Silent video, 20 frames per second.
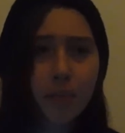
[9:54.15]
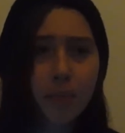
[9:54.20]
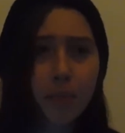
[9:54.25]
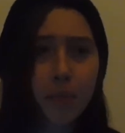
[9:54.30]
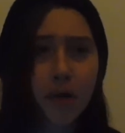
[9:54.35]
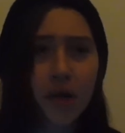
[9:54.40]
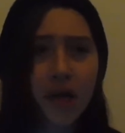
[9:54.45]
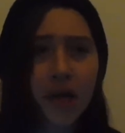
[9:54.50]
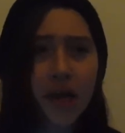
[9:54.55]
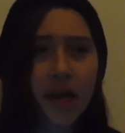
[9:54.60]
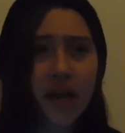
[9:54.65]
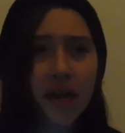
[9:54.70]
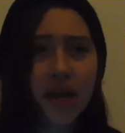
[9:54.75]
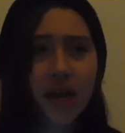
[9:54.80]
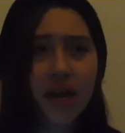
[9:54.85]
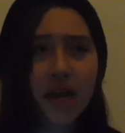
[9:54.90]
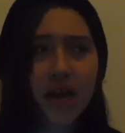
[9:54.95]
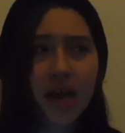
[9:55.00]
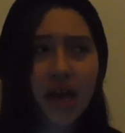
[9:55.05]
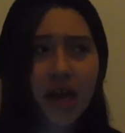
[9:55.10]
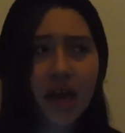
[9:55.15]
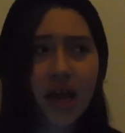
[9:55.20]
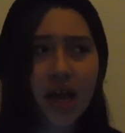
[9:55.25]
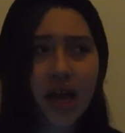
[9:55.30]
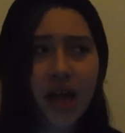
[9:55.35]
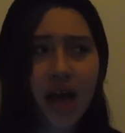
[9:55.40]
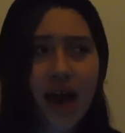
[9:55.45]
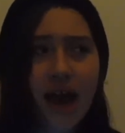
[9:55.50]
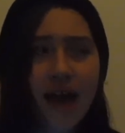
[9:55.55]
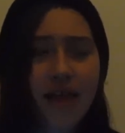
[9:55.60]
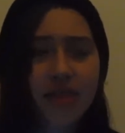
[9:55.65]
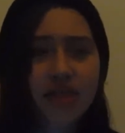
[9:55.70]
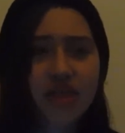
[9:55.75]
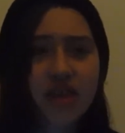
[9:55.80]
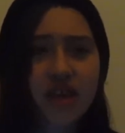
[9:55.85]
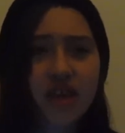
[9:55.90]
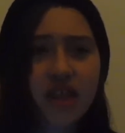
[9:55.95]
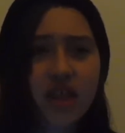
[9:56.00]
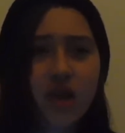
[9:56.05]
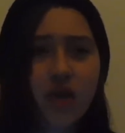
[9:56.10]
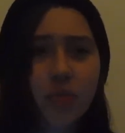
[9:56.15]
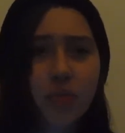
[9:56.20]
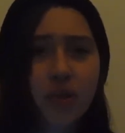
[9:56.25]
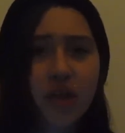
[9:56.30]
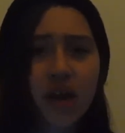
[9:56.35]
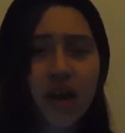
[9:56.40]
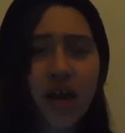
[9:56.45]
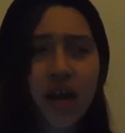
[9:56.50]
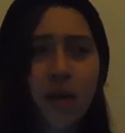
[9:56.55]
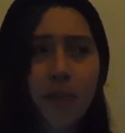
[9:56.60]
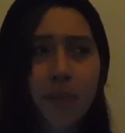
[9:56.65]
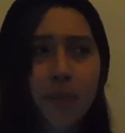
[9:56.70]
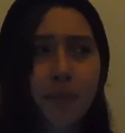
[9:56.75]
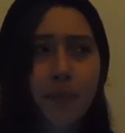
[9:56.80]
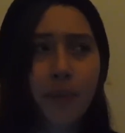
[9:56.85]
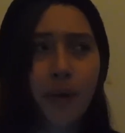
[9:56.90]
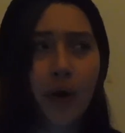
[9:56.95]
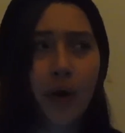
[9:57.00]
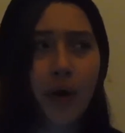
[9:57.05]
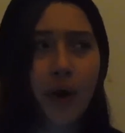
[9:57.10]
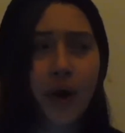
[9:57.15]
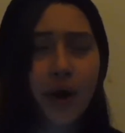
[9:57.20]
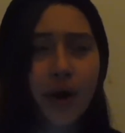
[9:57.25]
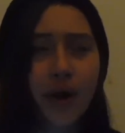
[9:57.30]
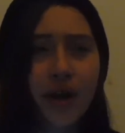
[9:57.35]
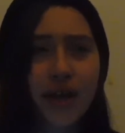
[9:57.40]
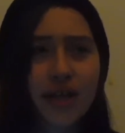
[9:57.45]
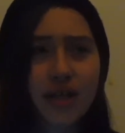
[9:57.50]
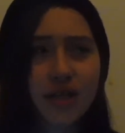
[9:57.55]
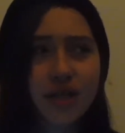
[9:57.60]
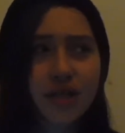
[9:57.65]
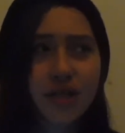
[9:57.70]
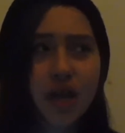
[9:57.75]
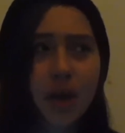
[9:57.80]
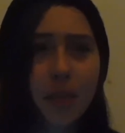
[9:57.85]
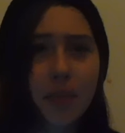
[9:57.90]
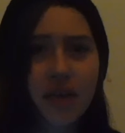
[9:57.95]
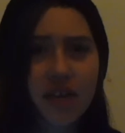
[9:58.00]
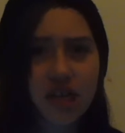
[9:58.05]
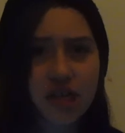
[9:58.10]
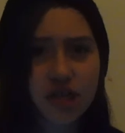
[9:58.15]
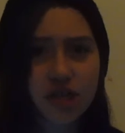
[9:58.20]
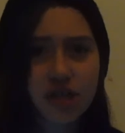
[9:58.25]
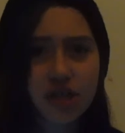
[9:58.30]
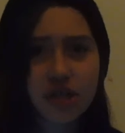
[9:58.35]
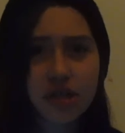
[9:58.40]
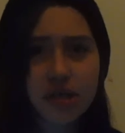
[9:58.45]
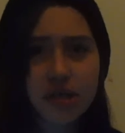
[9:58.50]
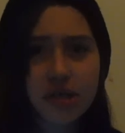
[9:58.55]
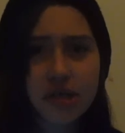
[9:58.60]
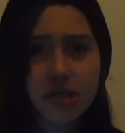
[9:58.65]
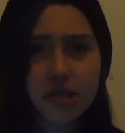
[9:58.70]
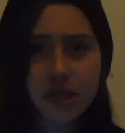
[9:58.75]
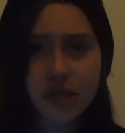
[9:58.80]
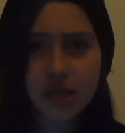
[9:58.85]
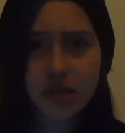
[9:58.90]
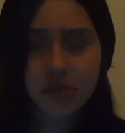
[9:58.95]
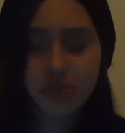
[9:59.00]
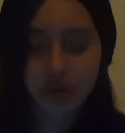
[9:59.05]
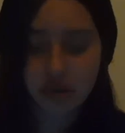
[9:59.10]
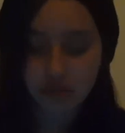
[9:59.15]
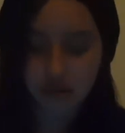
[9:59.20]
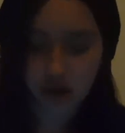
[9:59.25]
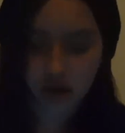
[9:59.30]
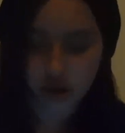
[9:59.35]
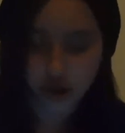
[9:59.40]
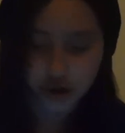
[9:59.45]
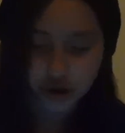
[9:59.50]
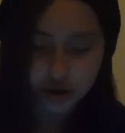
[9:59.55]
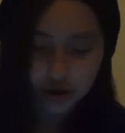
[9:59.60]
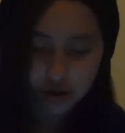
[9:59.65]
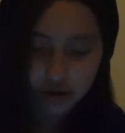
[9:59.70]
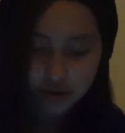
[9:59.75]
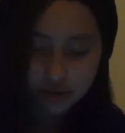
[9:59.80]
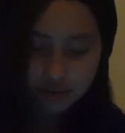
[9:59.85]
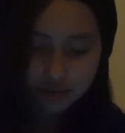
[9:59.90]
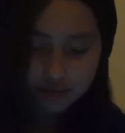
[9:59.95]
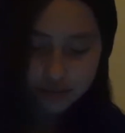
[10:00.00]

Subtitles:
but I think they were playing at a bar and I just saw pictures, but I'm not sure.